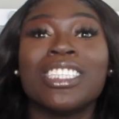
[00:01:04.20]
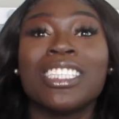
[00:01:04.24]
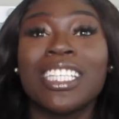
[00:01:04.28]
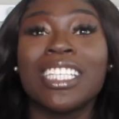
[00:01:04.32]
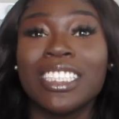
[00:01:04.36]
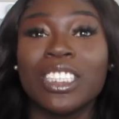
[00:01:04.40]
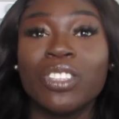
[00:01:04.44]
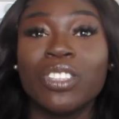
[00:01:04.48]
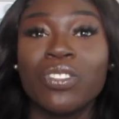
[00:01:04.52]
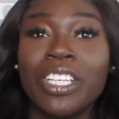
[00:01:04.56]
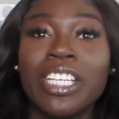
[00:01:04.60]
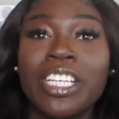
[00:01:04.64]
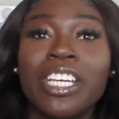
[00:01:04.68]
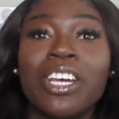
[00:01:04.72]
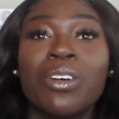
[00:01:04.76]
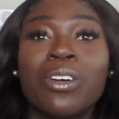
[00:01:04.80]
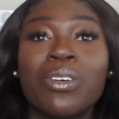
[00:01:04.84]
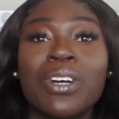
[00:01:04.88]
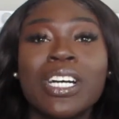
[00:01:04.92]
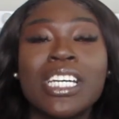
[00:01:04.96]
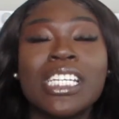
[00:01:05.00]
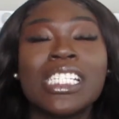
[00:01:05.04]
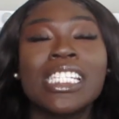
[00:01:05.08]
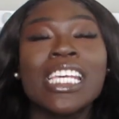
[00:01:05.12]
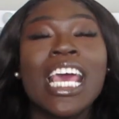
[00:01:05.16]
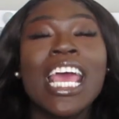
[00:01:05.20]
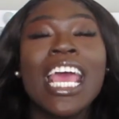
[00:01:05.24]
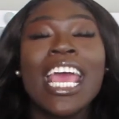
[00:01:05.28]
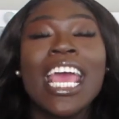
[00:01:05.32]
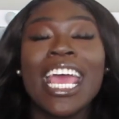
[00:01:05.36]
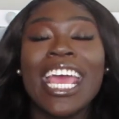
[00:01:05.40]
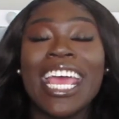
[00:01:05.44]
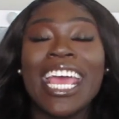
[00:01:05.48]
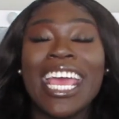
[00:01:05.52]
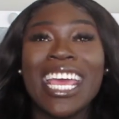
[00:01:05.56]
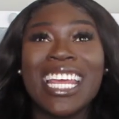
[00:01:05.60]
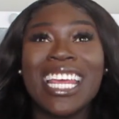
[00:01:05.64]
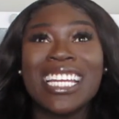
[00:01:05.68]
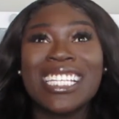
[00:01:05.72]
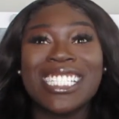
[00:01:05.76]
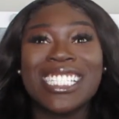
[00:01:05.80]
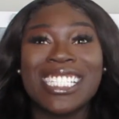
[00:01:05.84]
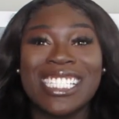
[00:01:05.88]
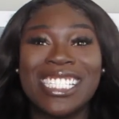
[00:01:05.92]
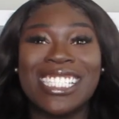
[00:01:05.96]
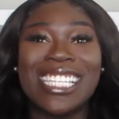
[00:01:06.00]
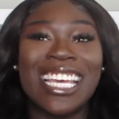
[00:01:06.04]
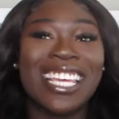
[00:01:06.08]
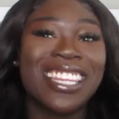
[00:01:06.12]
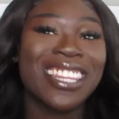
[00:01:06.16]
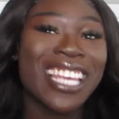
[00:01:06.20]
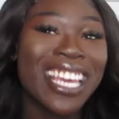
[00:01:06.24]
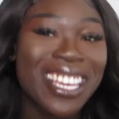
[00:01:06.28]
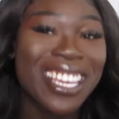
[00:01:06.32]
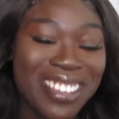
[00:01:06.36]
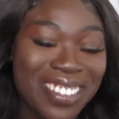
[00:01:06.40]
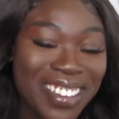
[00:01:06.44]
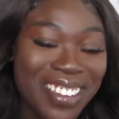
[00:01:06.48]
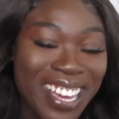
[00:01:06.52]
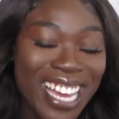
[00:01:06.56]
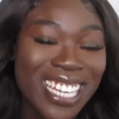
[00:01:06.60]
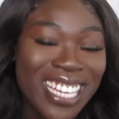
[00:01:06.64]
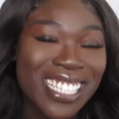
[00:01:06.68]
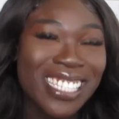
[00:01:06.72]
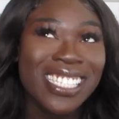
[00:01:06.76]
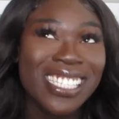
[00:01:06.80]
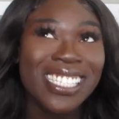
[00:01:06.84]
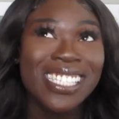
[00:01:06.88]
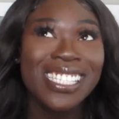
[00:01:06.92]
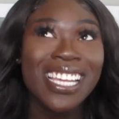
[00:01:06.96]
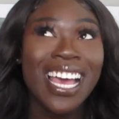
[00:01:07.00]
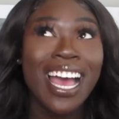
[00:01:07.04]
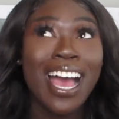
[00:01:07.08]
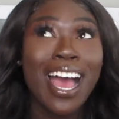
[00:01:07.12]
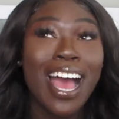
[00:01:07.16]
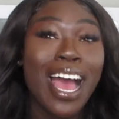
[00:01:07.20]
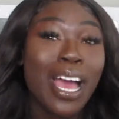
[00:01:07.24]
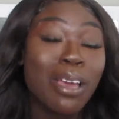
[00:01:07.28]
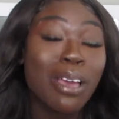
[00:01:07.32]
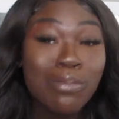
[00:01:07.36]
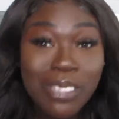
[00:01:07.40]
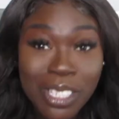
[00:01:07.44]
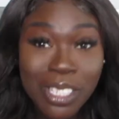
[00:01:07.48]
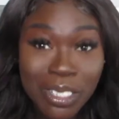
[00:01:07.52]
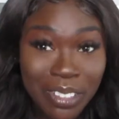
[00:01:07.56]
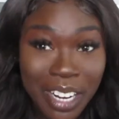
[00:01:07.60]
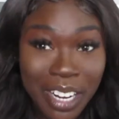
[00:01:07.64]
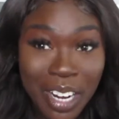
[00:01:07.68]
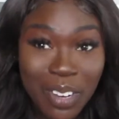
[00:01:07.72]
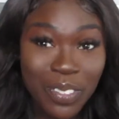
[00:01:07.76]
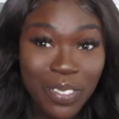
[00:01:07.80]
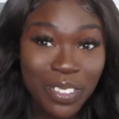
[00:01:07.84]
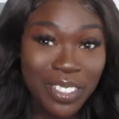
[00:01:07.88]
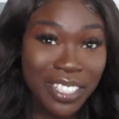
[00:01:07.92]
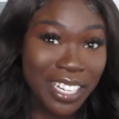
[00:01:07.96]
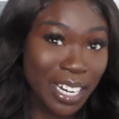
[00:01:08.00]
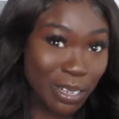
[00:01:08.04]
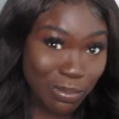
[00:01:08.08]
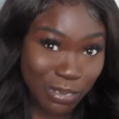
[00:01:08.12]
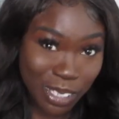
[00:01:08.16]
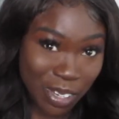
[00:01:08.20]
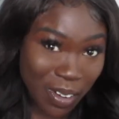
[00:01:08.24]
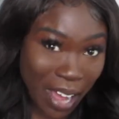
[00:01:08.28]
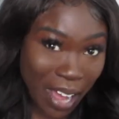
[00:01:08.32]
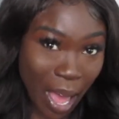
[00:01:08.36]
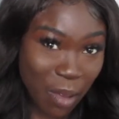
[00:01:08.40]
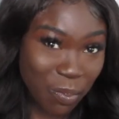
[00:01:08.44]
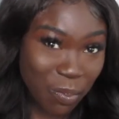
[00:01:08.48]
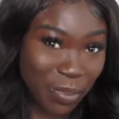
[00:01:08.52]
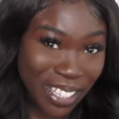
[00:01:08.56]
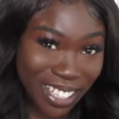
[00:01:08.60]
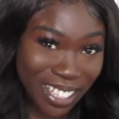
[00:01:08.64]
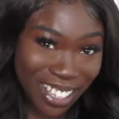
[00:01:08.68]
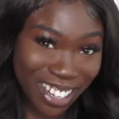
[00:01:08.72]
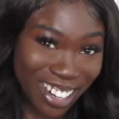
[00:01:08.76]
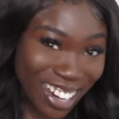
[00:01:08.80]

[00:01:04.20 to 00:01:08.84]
today's video was, and just say thank you guys because I'm so grateful and I'm so happy.